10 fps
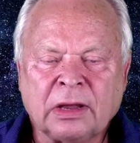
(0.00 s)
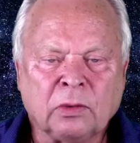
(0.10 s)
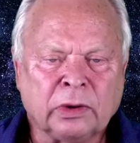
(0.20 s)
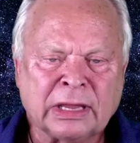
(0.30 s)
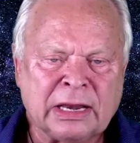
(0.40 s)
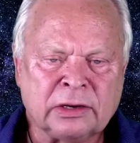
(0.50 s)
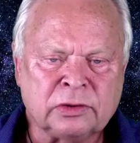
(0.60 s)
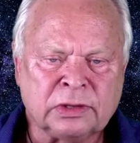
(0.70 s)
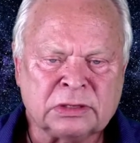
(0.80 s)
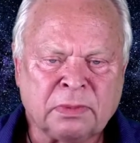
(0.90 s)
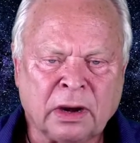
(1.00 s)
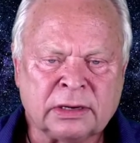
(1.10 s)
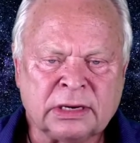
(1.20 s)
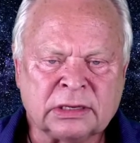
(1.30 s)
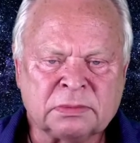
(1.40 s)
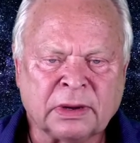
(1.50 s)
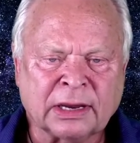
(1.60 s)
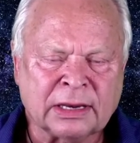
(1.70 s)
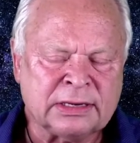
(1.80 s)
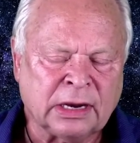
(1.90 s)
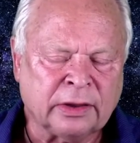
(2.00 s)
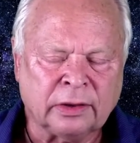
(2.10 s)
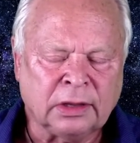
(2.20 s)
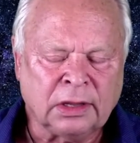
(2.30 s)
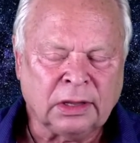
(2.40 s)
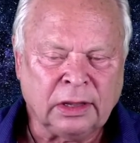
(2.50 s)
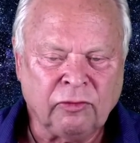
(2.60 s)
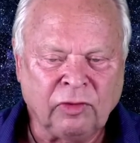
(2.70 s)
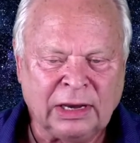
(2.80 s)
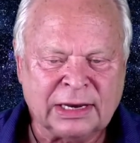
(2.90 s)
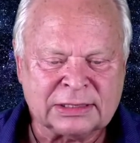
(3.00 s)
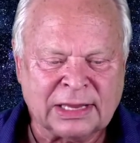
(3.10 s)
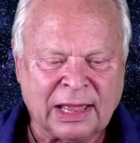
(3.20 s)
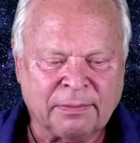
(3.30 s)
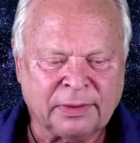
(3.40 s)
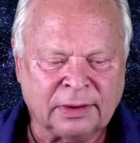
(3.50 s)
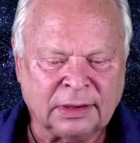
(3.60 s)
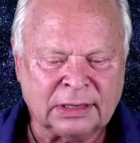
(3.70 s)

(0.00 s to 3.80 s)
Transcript: I don't want to get into this politics, but I can tell you it really doesn't happen.